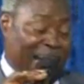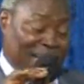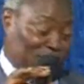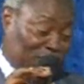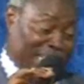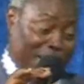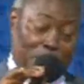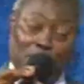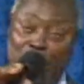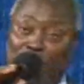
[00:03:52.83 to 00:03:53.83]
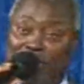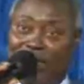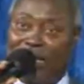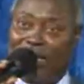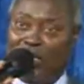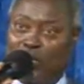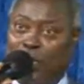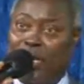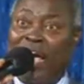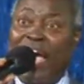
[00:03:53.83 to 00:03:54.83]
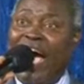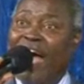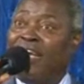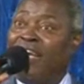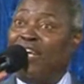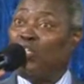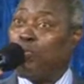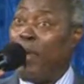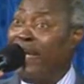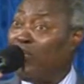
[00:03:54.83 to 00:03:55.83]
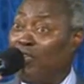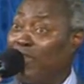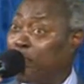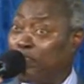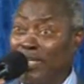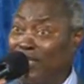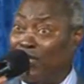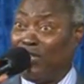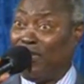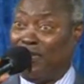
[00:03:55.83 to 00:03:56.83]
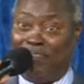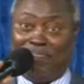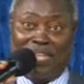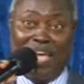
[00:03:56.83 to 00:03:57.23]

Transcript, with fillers: and you see I'm preaching the gospel, and in spite of the pressure